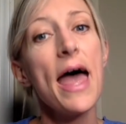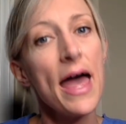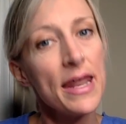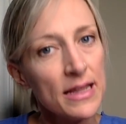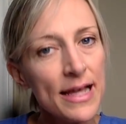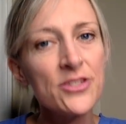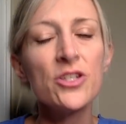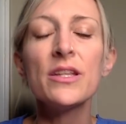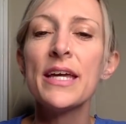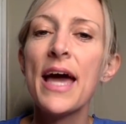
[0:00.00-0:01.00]
and
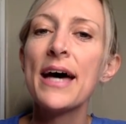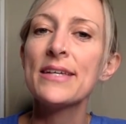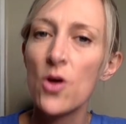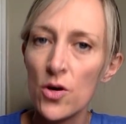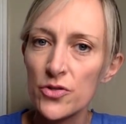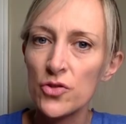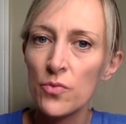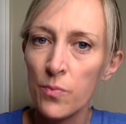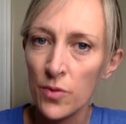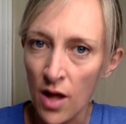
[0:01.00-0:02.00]
allegedly has also
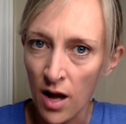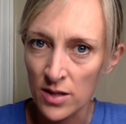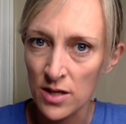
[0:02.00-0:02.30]
blocked